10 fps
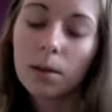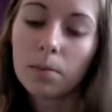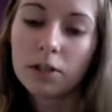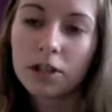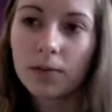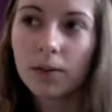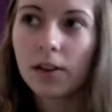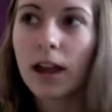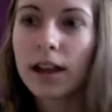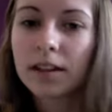But just for
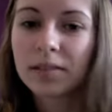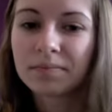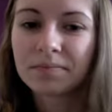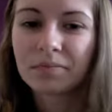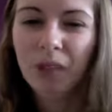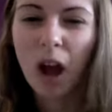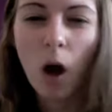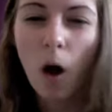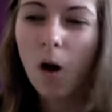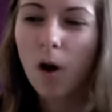like
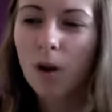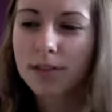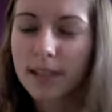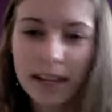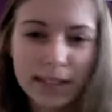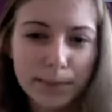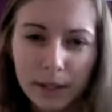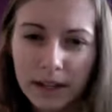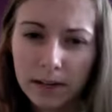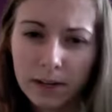hauls and
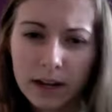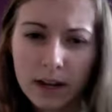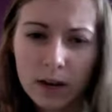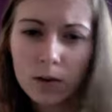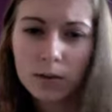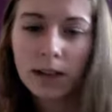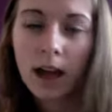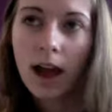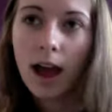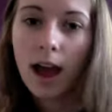explaining videos,
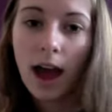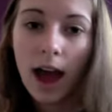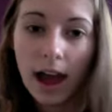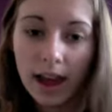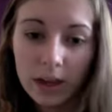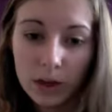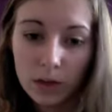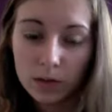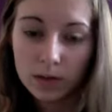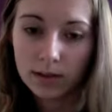I
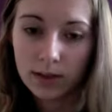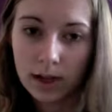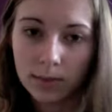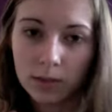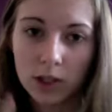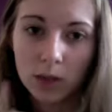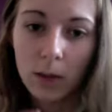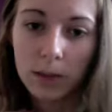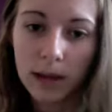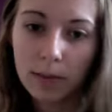used just the
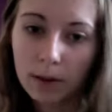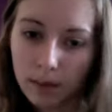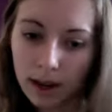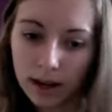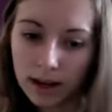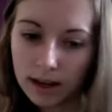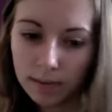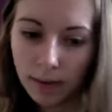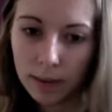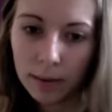webcam on my
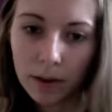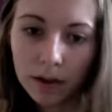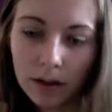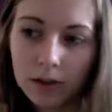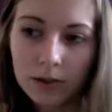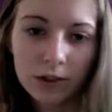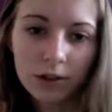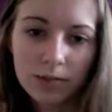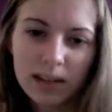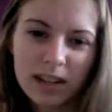MacBook
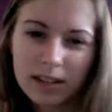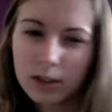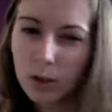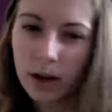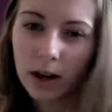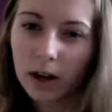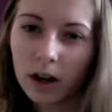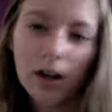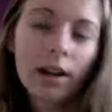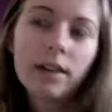just because it's
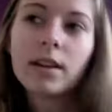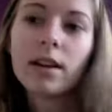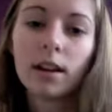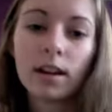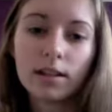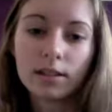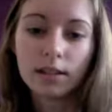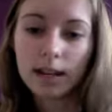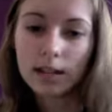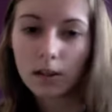quicker and
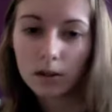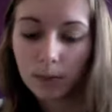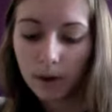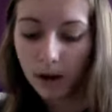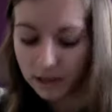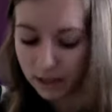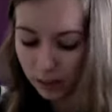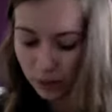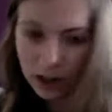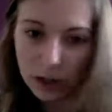doesn't take as long to
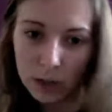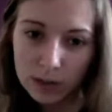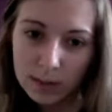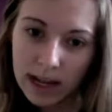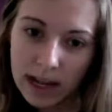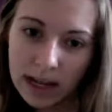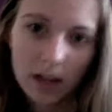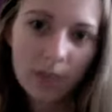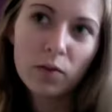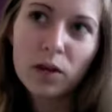process. When I use
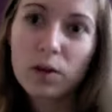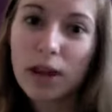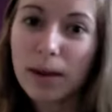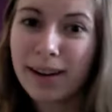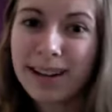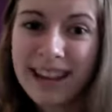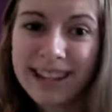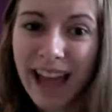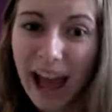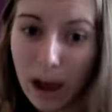my video camera, it
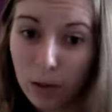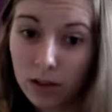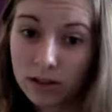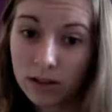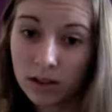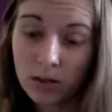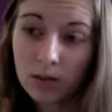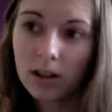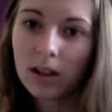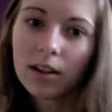takes hours,
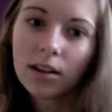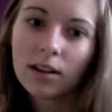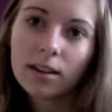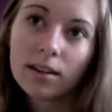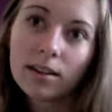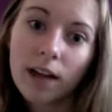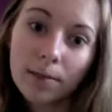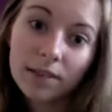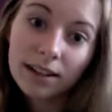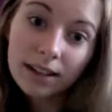so
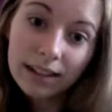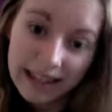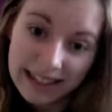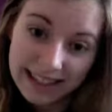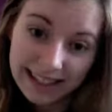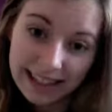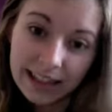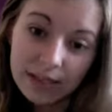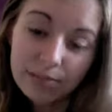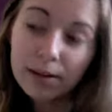I'm a little
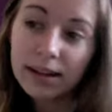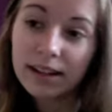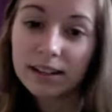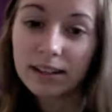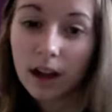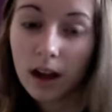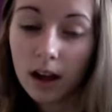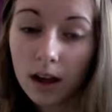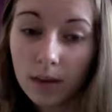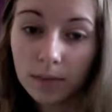lazy, but
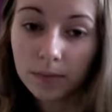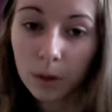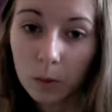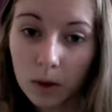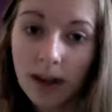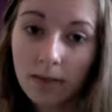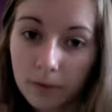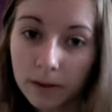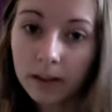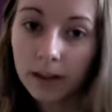when I
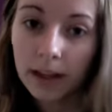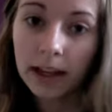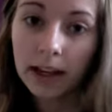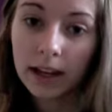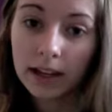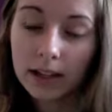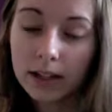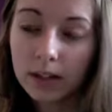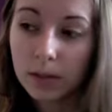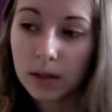feel like it
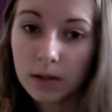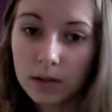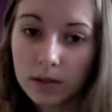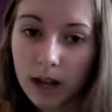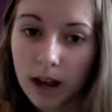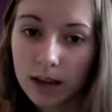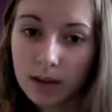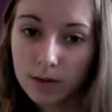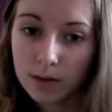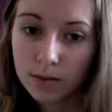needs to be used, I
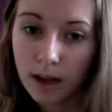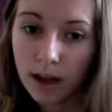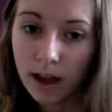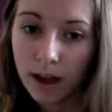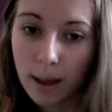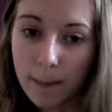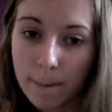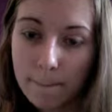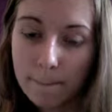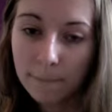use my
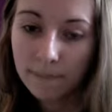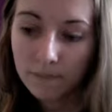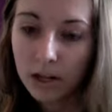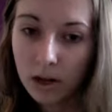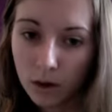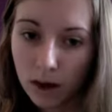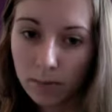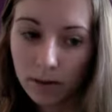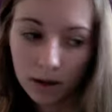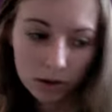video camera.